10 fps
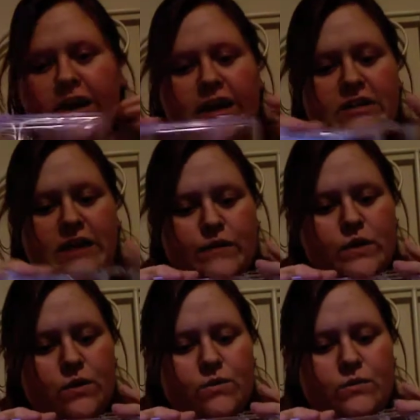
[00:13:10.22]
I just have to
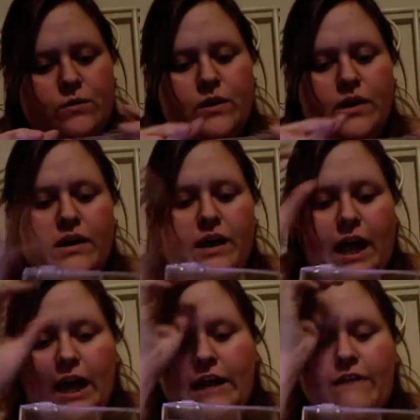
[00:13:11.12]
go through
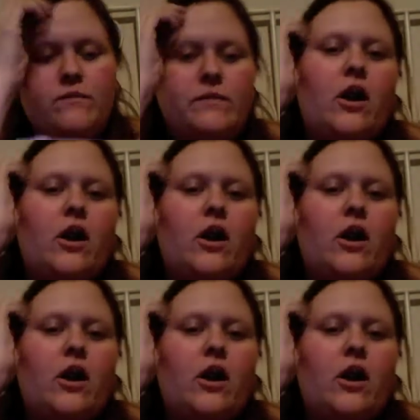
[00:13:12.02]
any of them that